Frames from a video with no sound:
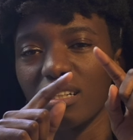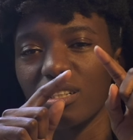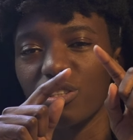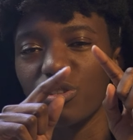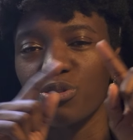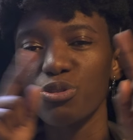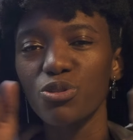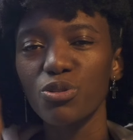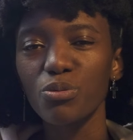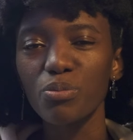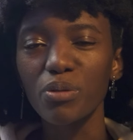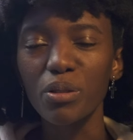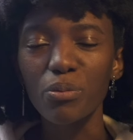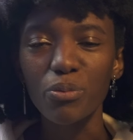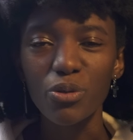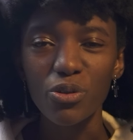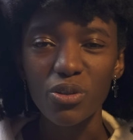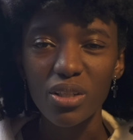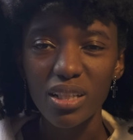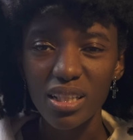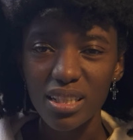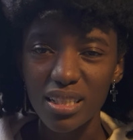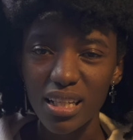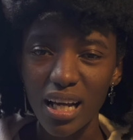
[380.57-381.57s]
YouTube
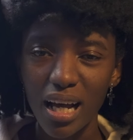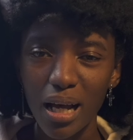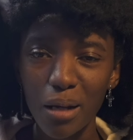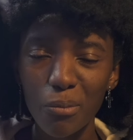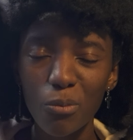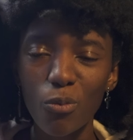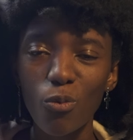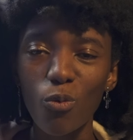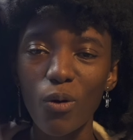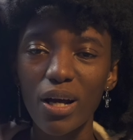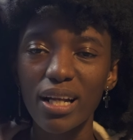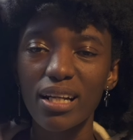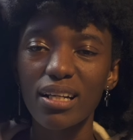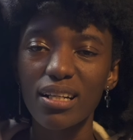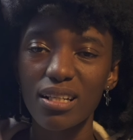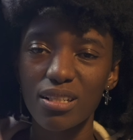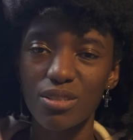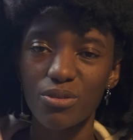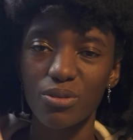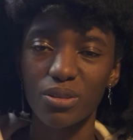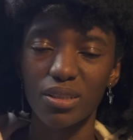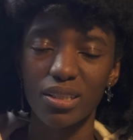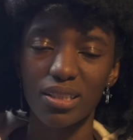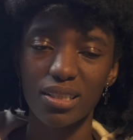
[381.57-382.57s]
community tab when it
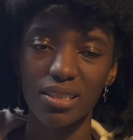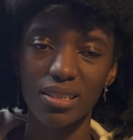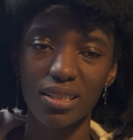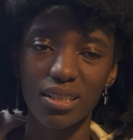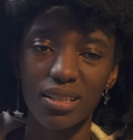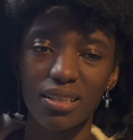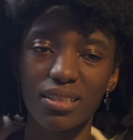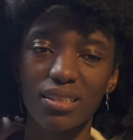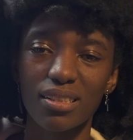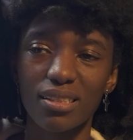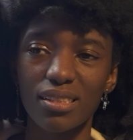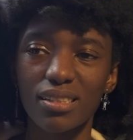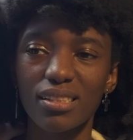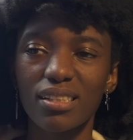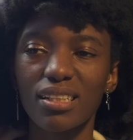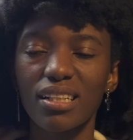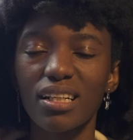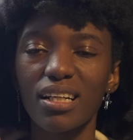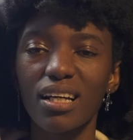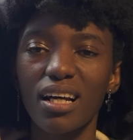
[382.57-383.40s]
is released because